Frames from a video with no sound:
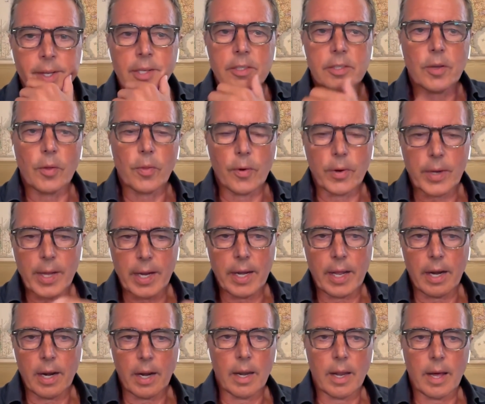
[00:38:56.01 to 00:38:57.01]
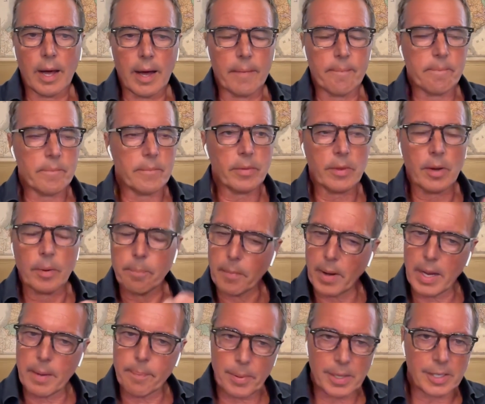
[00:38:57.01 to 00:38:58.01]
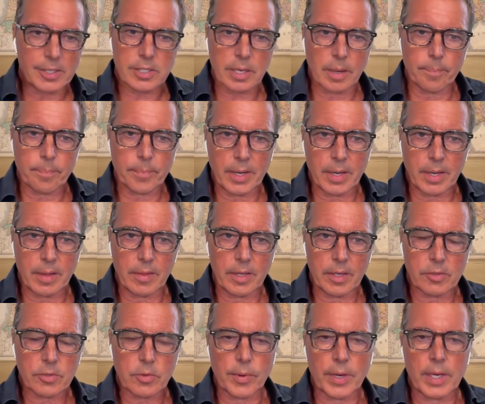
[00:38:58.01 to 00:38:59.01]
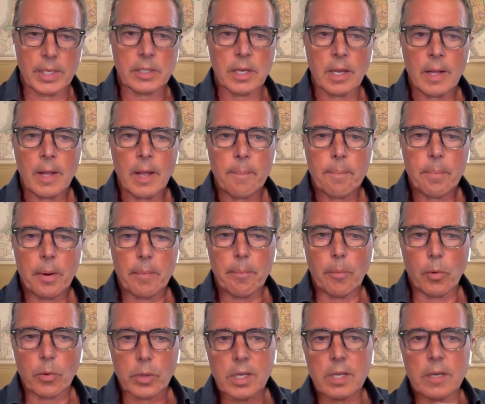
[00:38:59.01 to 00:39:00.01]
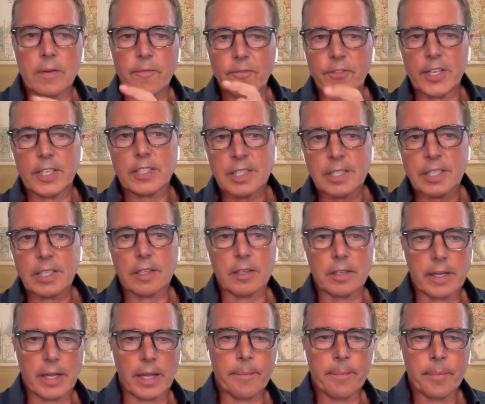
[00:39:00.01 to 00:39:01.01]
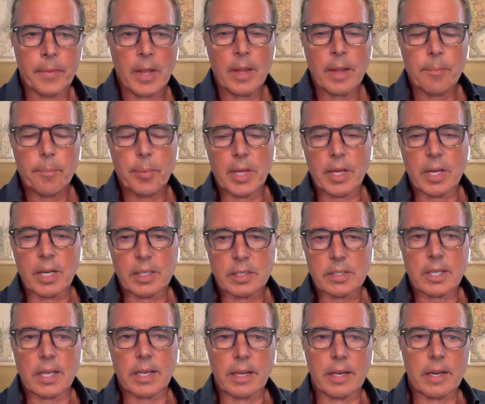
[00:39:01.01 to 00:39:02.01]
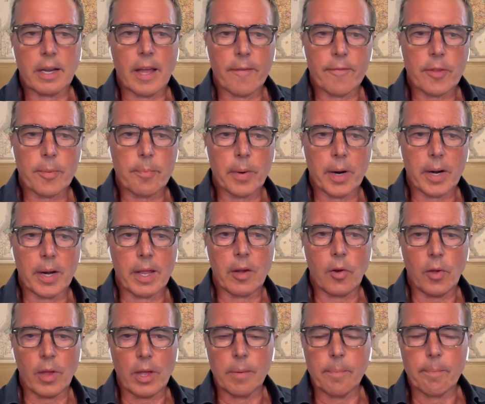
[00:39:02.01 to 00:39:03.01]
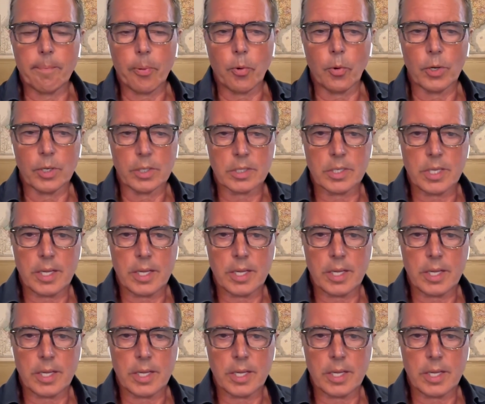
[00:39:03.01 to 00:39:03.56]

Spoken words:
So they're getting a lot. There might be something in these greens, but more convincingly, because they didn't have the money to import